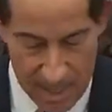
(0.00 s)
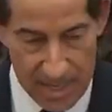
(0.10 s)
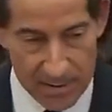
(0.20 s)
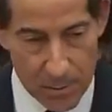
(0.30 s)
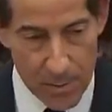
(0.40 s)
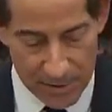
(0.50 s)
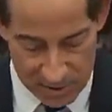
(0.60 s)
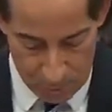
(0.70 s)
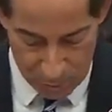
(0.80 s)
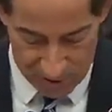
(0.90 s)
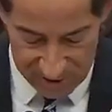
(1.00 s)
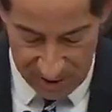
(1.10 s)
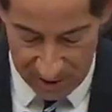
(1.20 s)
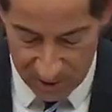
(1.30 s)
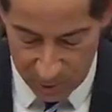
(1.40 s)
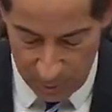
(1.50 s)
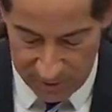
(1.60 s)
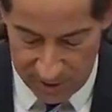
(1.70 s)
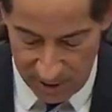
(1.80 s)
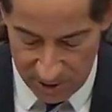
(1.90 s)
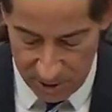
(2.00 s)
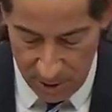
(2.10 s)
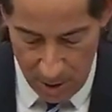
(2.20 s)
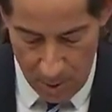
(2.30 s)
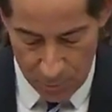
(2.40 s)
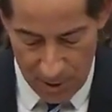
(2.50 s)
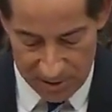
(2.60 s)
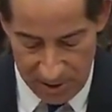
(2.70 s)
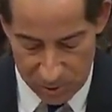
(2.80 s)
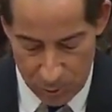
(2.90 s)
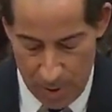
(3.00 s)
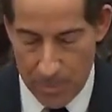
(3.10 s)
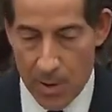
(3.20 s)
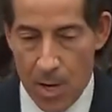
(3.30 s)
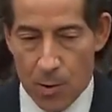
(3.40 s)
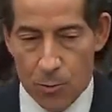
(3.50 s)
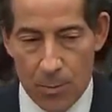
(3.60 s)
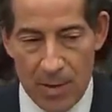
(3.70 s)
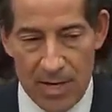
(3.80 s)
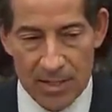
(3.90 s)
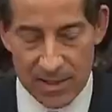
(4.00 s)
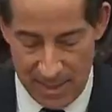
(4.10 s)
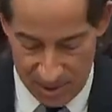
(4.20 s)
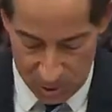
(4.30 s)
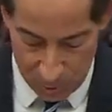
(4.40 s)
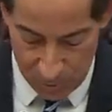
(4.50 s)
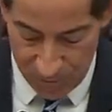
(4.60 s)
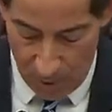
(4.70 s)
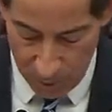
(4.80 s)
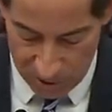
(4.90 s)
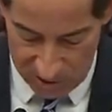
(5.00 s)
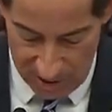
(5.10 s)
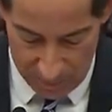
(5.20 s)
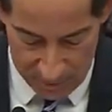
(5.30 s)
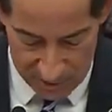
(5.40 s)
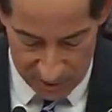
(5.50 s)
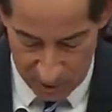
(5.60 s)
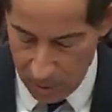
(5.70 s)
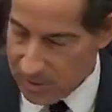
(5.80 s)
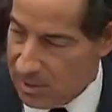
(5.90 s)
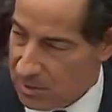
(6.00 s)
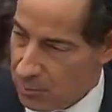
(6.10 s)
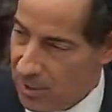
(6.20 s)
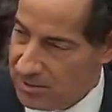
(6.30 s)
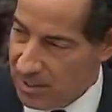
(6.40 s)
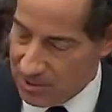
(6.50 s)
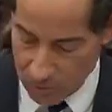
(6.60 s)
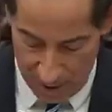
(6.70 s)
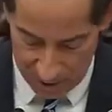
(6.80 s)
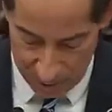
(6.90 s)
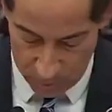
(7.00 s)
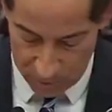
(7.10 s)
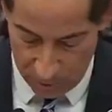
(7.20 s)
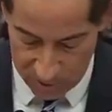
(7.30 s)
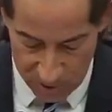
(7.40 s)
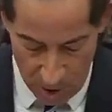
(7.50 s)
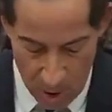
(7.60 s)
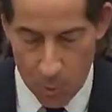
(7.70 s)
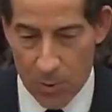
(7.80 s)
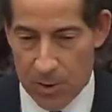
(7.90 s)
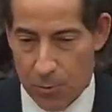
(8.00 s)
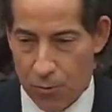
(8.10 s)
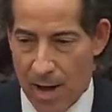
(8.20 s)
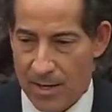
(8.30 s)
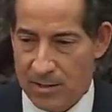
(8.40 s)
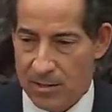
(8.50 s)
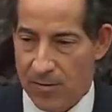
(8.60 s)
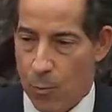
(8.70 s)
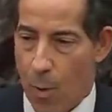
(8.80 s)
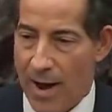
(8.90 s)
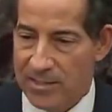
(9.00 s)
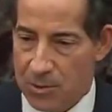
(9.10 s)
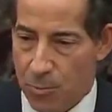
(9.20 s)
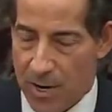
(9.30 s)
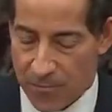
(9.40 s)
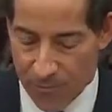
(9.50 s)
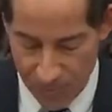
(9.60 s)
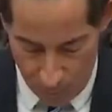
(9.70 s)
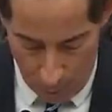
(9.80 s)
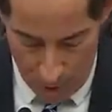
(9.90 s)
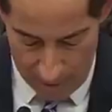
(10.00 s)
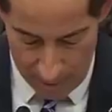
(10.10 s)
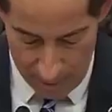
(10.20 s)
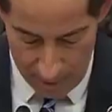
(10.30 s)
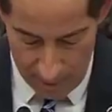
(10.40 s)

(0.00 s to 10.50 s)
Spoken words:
In the months preceding the joint session, President Trump repeatedly issued false statements asserting that the presidential election results were the product of widespread fraud